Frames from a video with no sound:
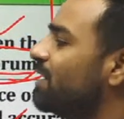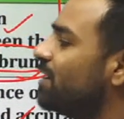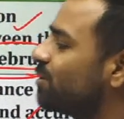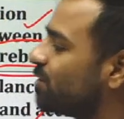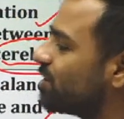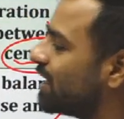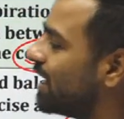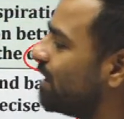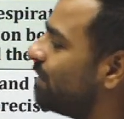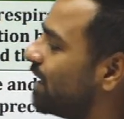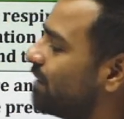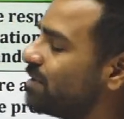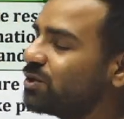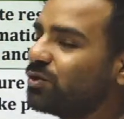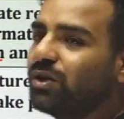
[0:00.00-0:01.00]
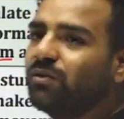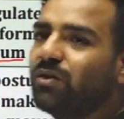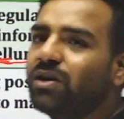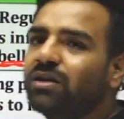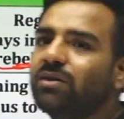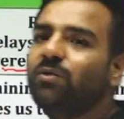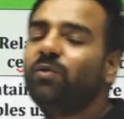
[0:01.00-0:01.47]
So cerebellum is doing
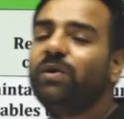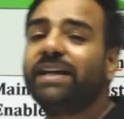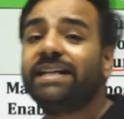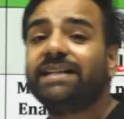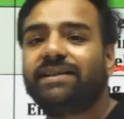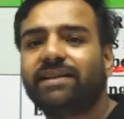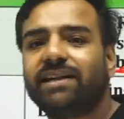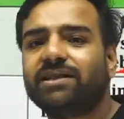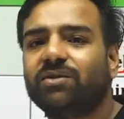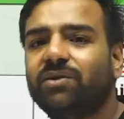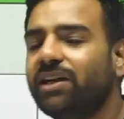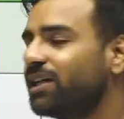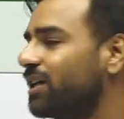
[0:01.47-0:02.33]
what? We can just relate